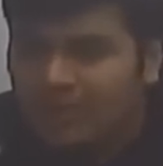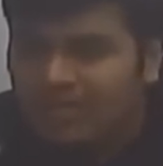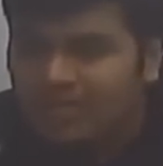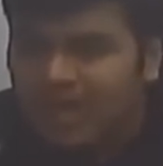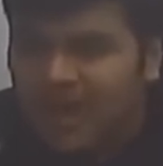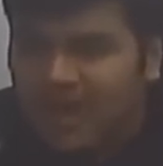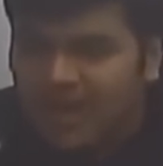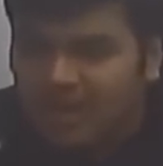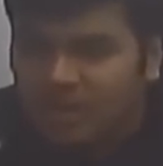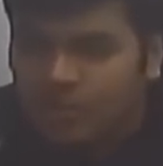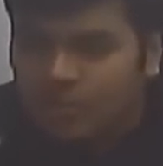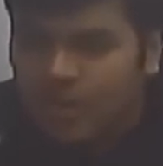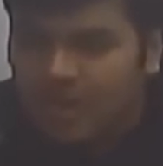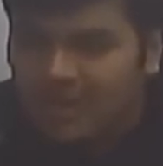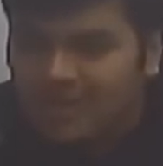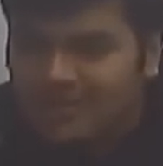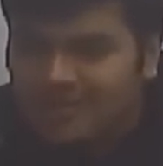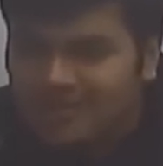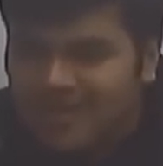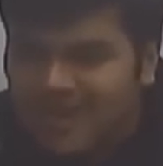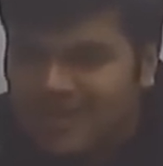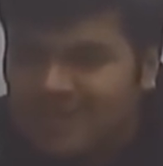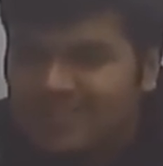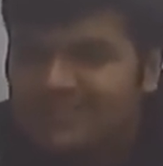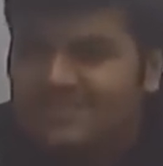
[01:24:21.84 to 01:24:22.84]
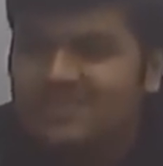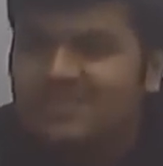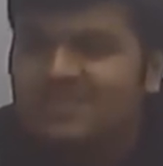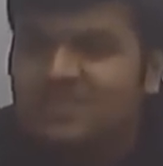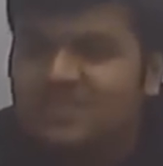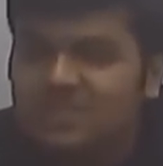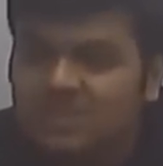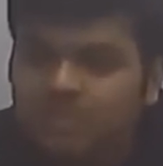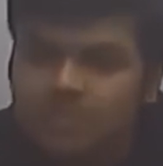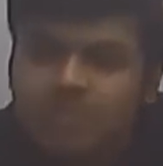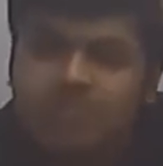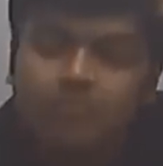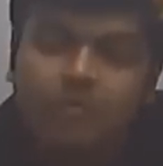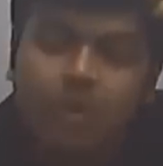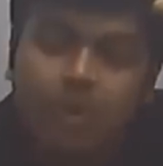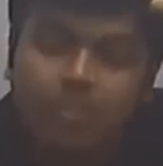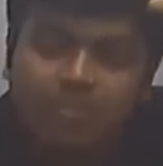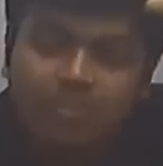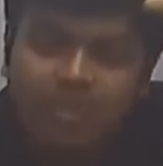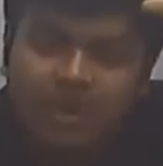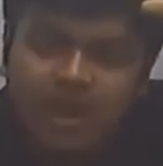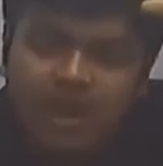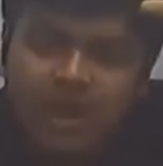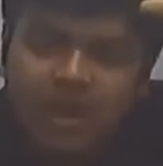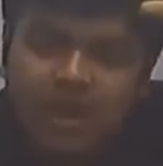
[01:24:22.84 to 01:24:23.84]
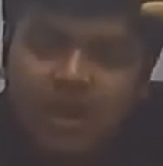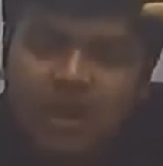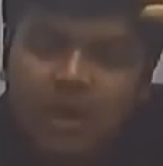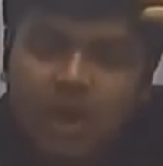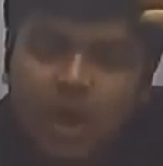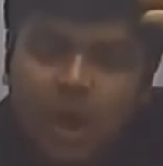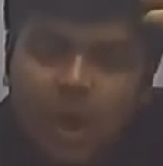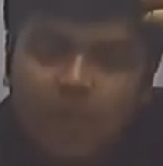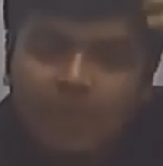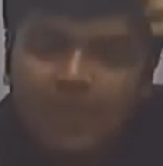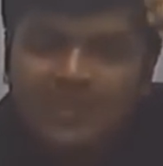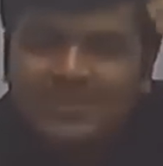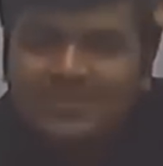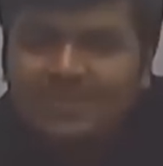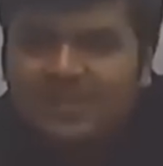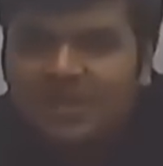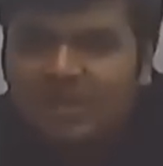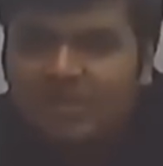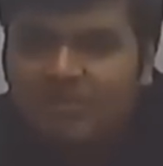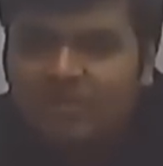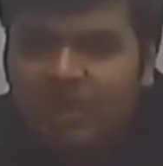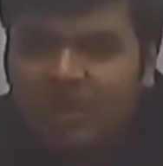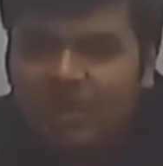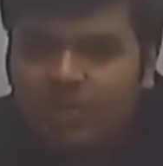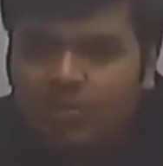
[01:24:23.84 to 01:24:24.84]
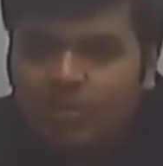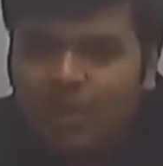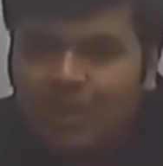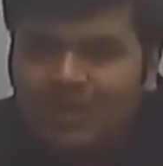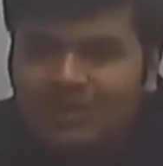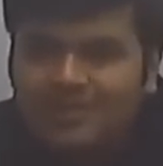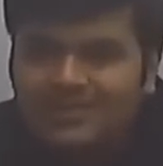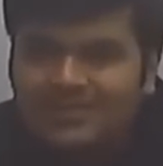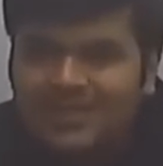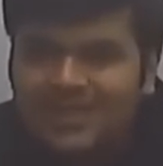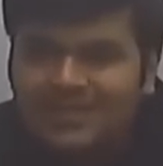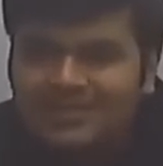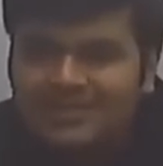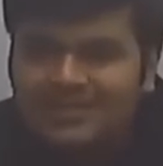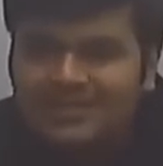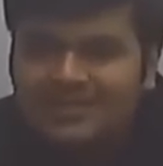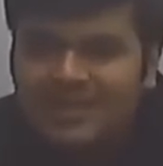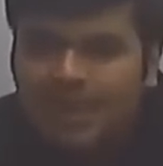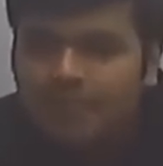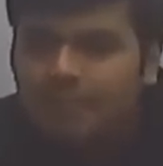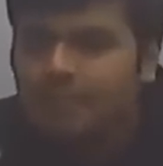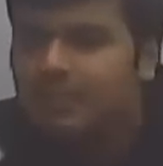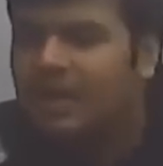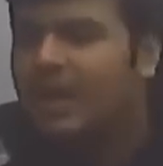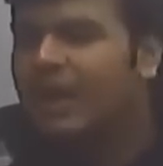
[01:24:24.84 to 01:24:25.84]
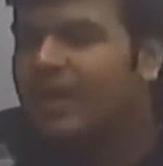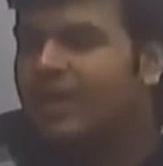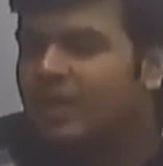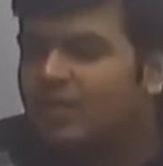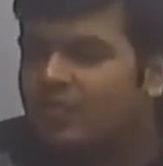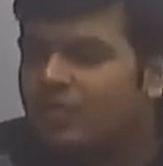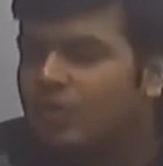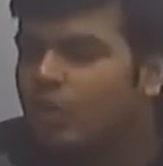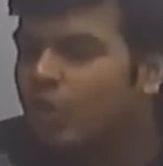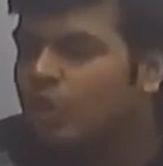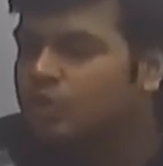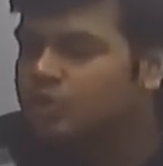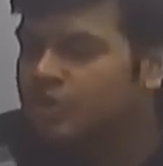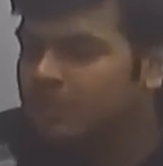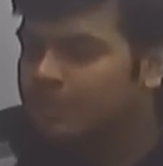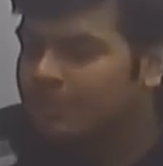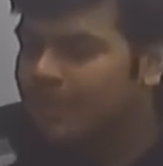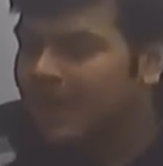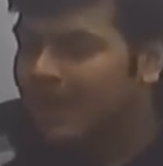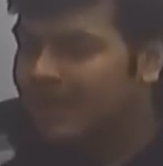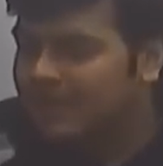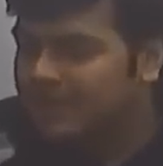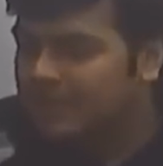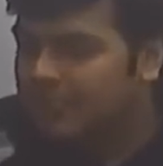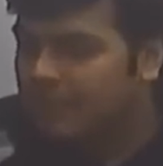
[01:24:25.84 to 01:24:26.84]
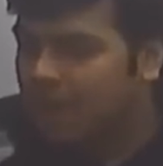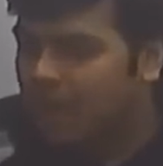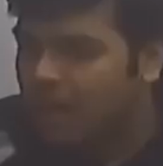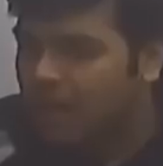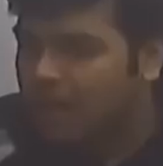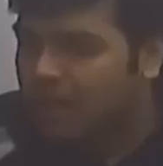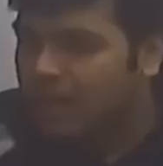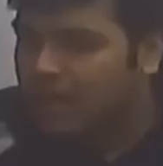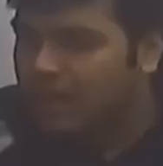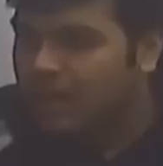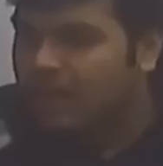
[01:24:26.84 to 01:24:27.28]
trying to understand a system, a formula, or basically trying to understand some kind of a logic behind the market